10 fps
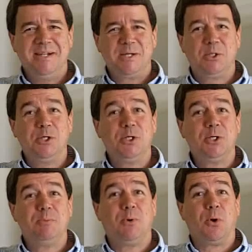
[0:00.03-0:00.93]

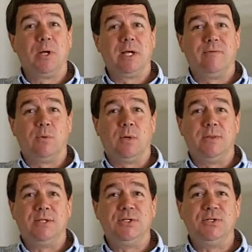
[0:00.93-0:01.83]
Good morning, everyone.
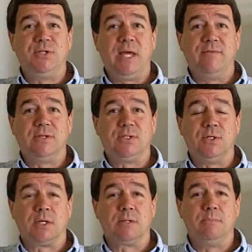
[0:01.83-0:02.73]
This is David
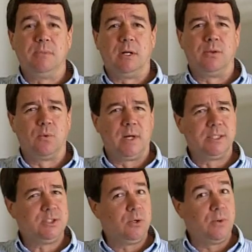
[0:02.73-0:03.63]
Snook,
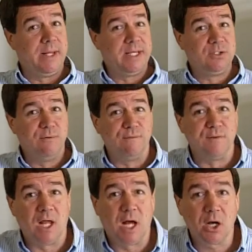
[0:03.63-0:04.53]
otherwise known as
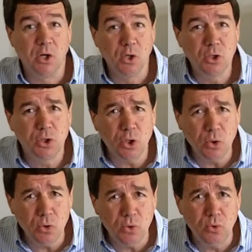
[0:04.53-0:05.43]
Vlogger
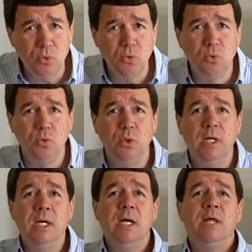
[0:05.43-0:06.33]
Dude.
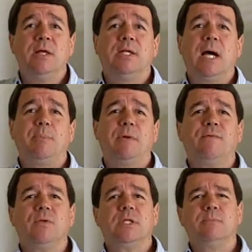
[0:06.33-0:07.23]
The topic
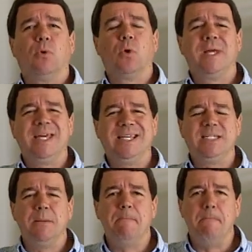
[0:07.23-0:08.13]
for this morning
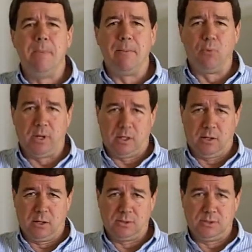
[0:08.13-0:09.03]
is memory
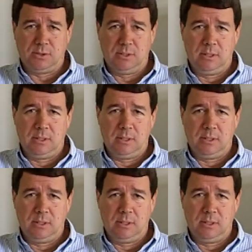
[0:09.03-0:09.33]
cards.